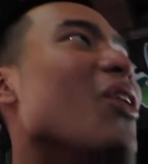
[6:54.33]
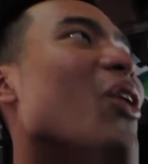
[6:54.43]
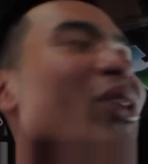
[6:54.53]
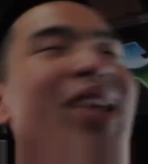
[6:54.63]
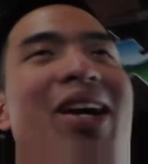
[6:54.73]

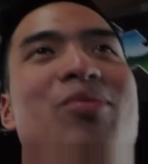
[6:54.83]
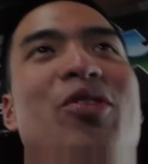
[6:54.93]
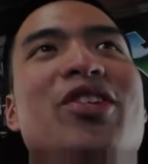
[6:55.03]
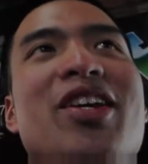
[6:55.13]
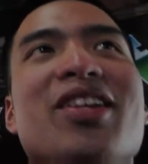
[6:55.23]
All the cabs
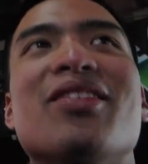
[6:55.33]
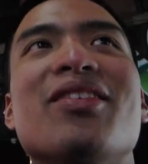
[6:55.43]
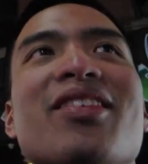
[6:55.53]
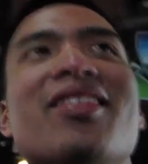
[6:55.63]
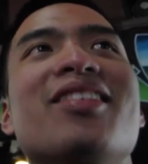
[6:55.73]
are taken.
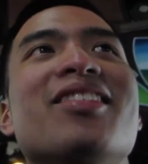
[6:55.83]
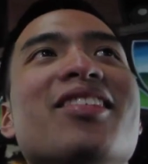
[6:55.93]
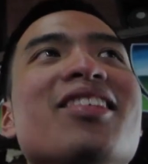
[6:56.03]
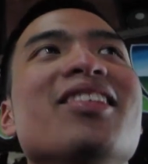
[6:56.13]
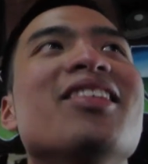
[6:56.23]

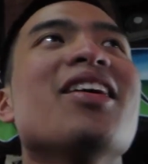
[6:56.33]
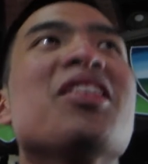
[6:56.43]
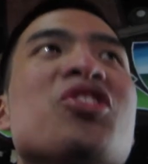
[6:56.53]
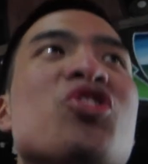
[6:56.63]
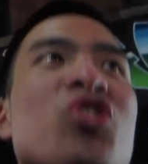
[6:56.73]
Oh.
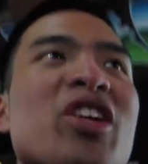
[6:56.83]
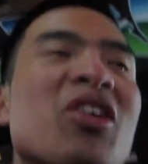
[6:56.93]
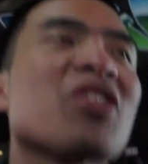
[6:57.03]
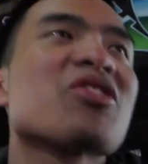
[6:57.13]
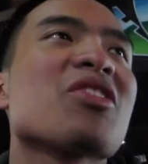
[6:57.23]

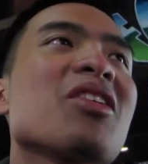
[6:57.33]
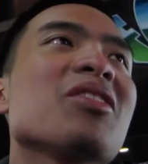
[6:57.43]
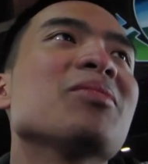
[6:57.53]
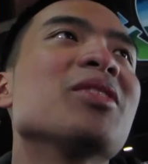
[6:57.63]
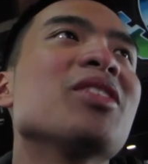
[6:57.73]
The is not
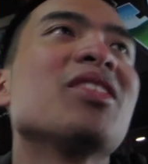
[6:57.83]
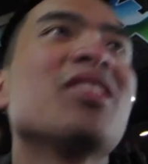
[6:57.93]
coming.